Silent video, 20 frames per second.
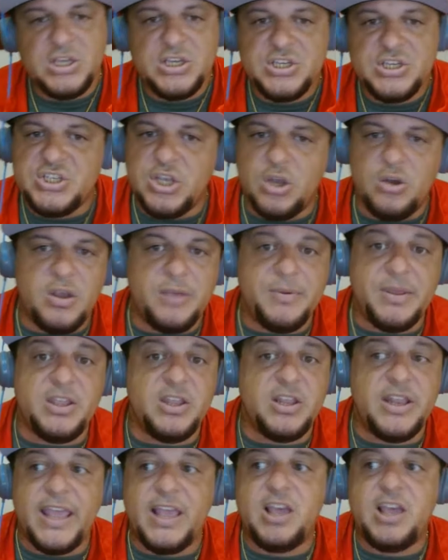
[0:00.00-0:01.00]
So, I
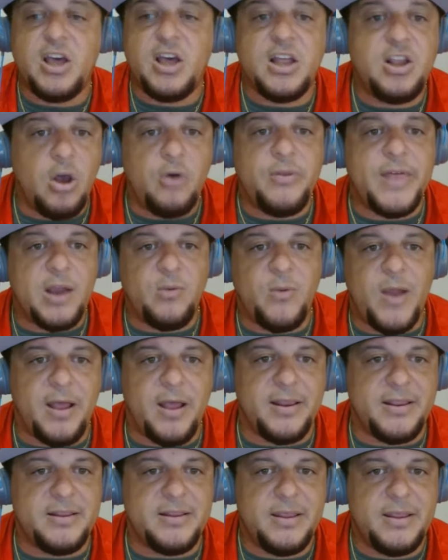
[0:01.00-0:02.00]
mean, they could go that
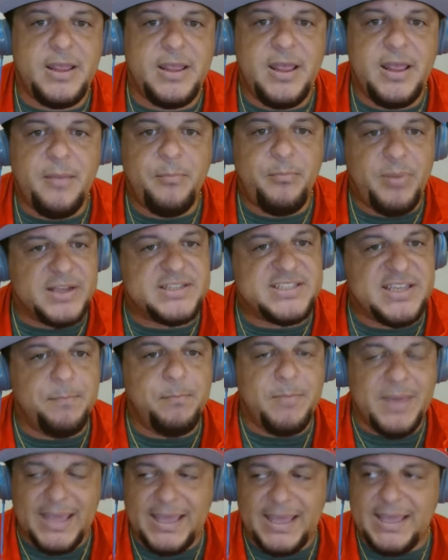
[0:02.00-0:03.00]
route. But to
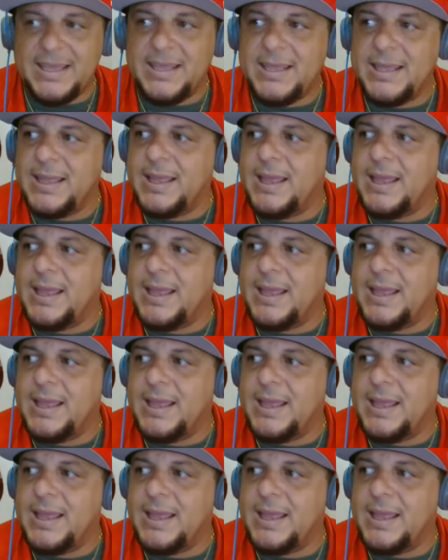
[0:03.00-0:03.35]
me,